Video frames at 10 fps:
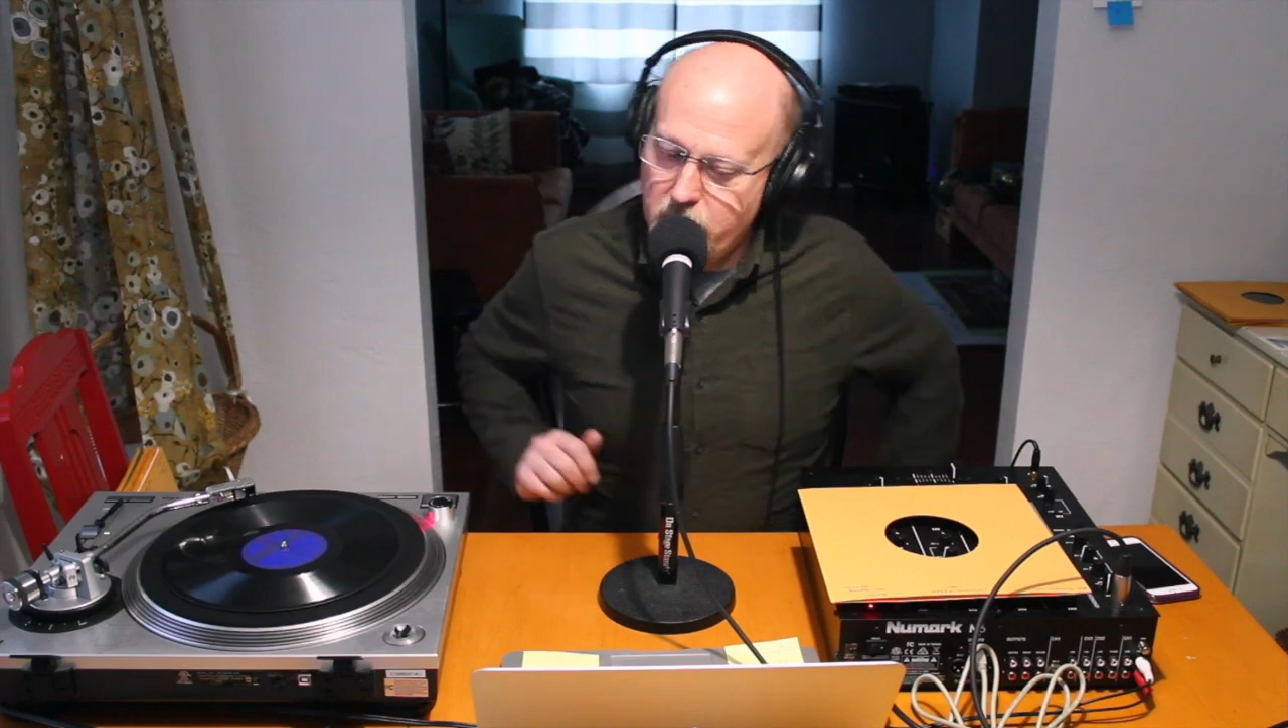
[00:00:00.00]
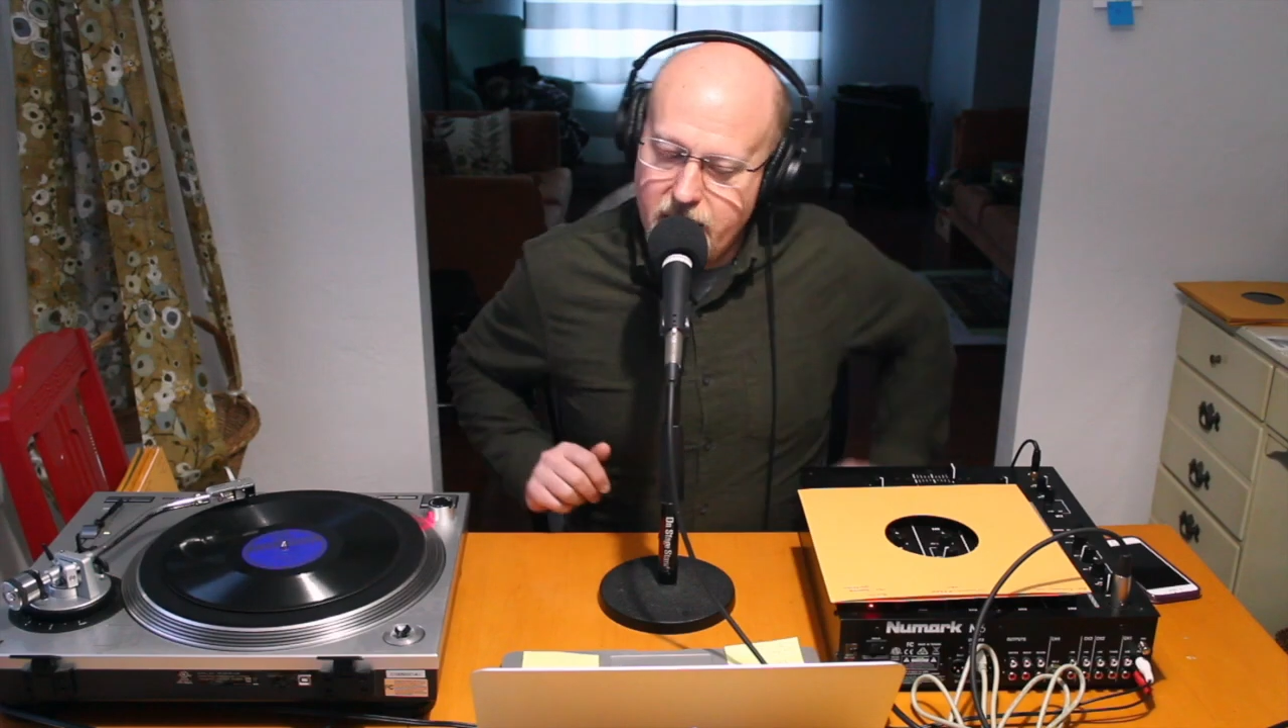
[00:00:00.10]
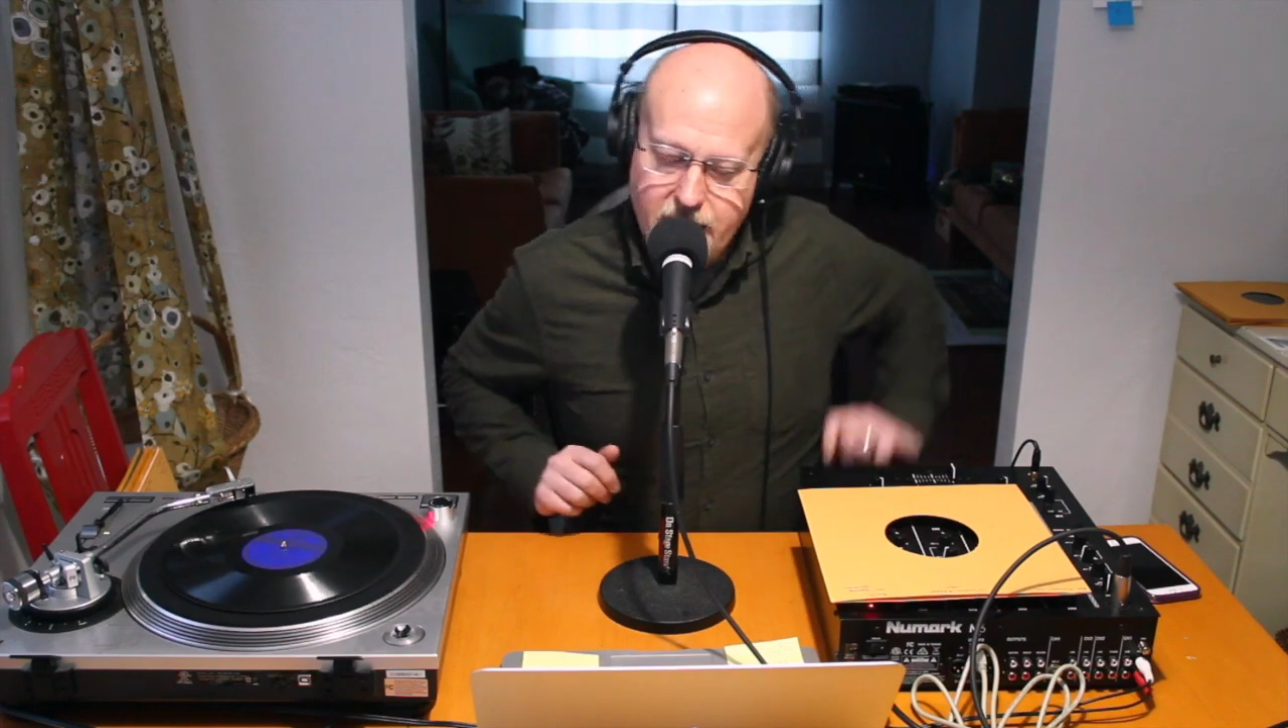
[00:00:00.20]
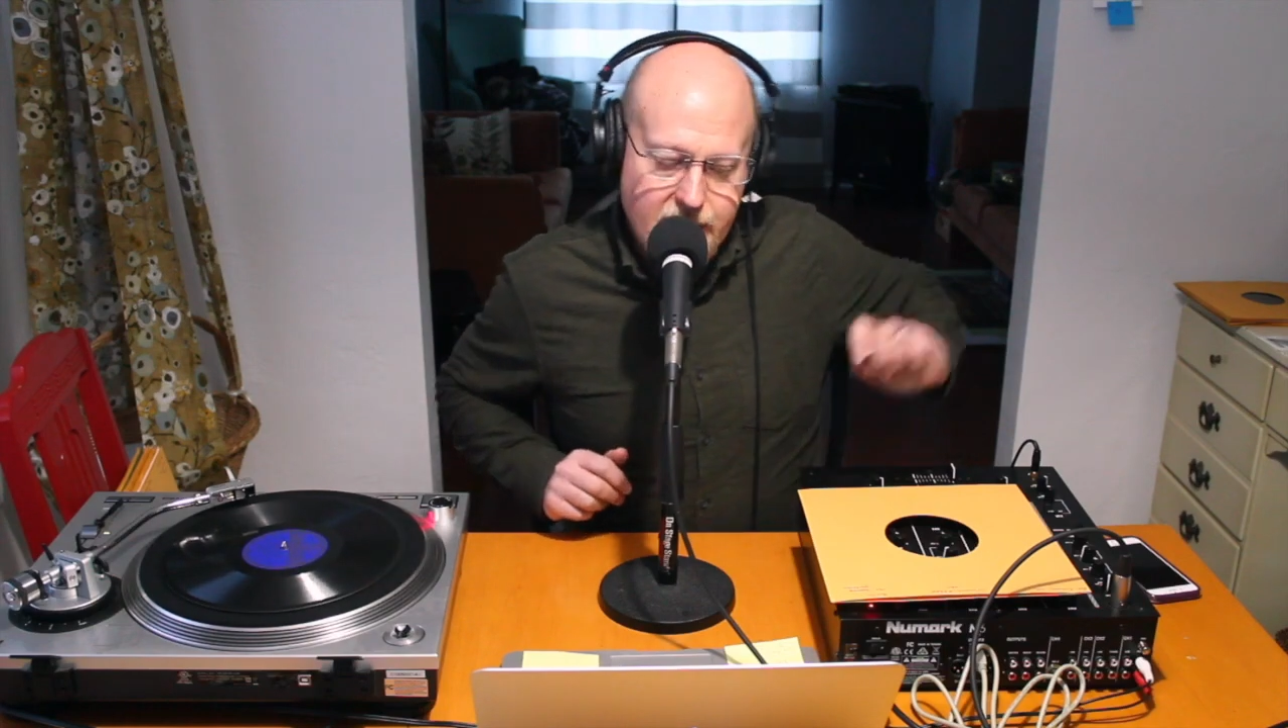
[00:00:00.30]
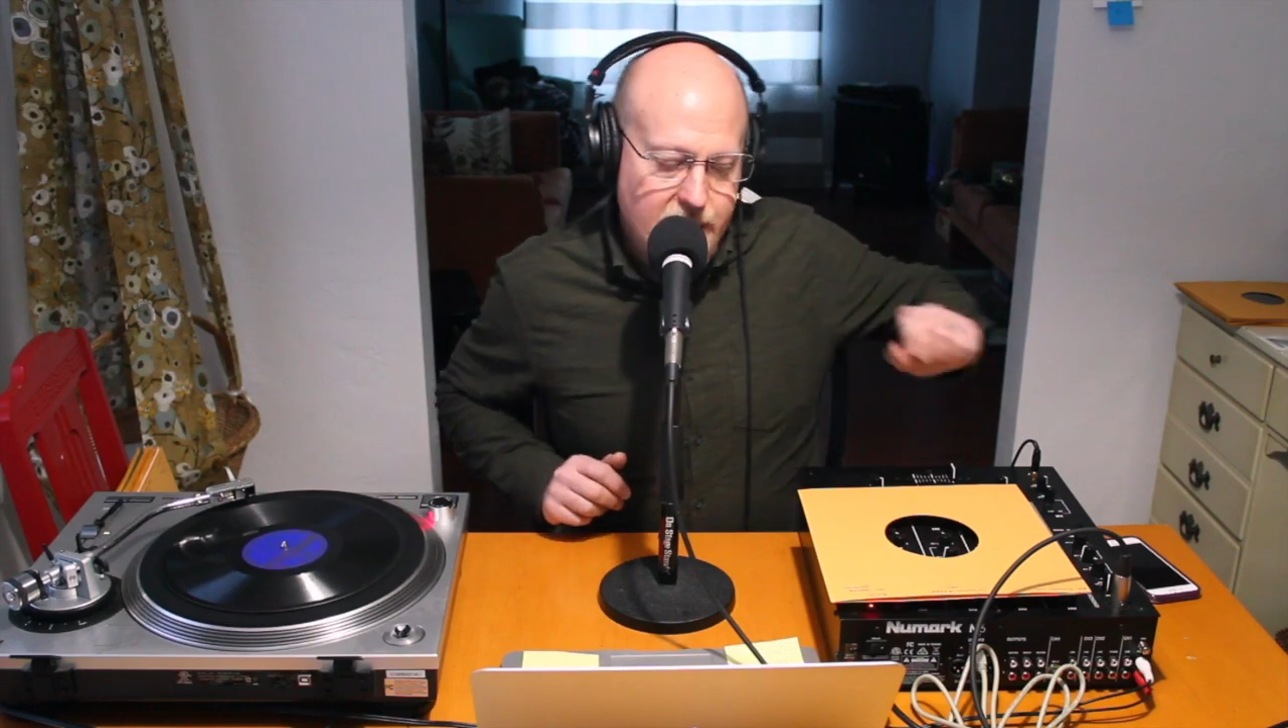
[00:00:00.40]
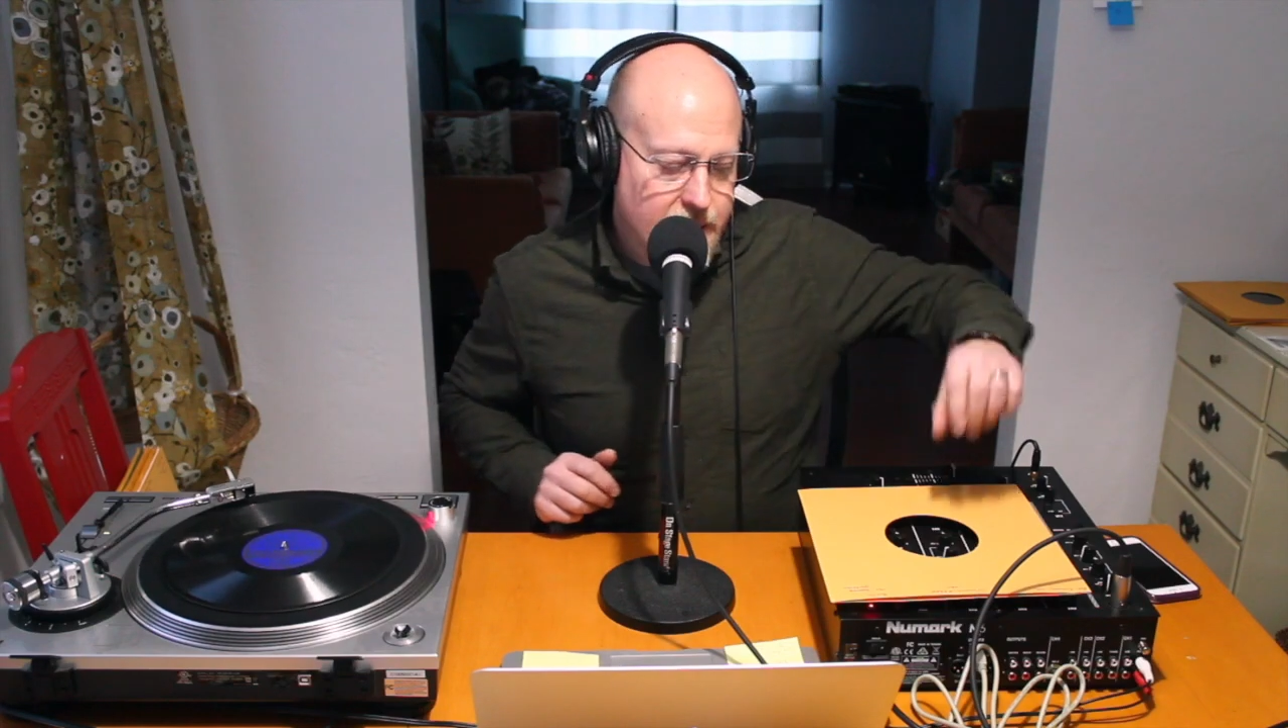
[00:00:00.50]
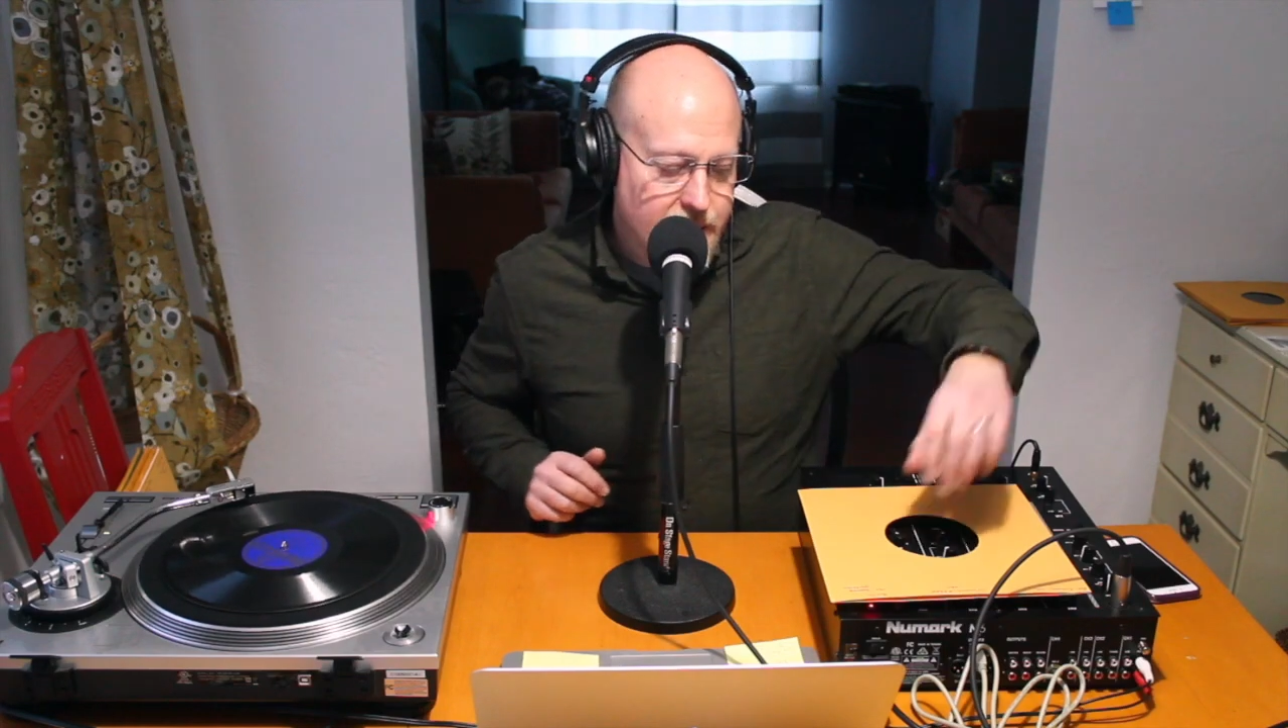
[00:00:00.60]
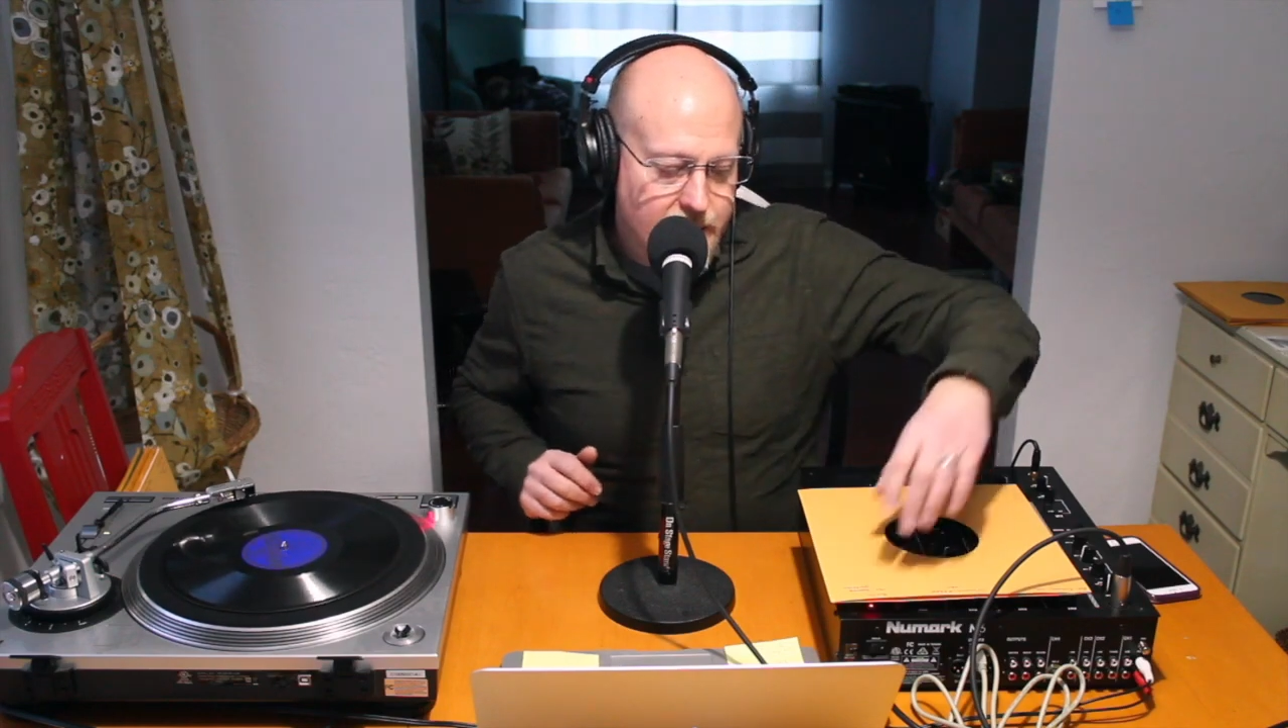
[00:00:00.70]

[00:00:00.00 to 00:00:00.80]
playing